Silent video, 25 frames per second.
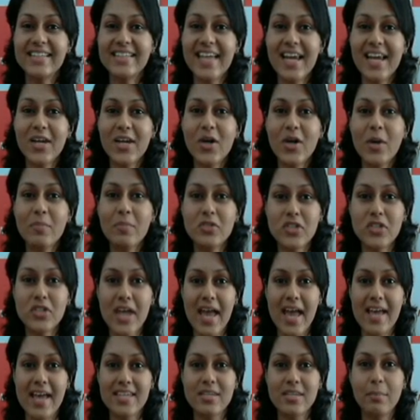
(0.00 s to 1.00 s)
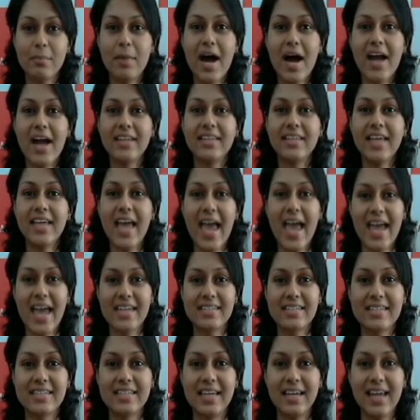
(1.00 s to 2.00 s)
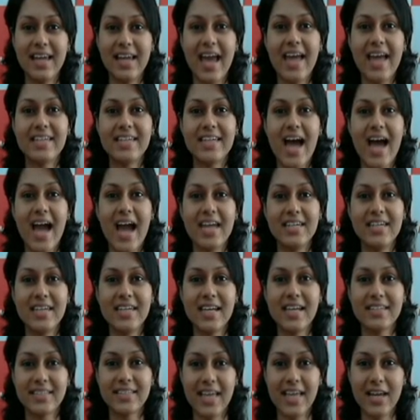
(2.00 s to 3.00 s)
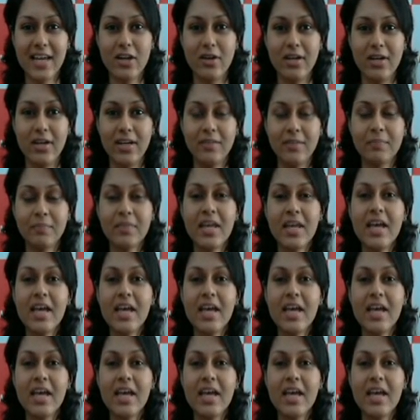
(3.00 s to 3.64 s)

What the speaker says: Telecom shares Bharti Airtel and Idea Cellular